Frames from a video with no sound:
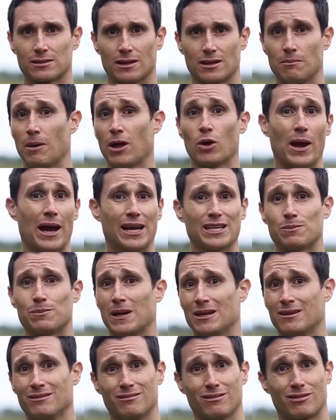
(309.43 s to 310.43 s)
And by the way, I
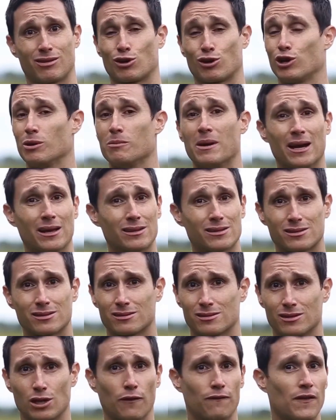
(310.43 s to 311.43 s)
spend 30
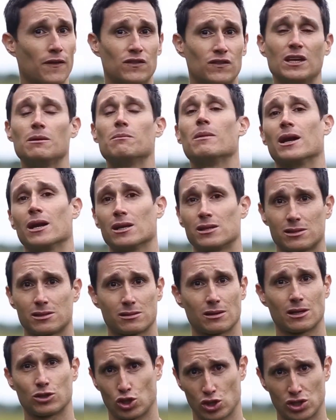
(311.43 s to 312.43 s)
minutes, 15 minutes,
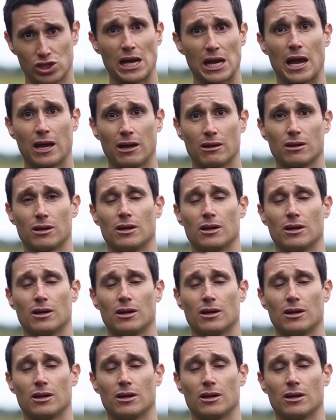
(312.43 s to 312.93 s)
let's just say.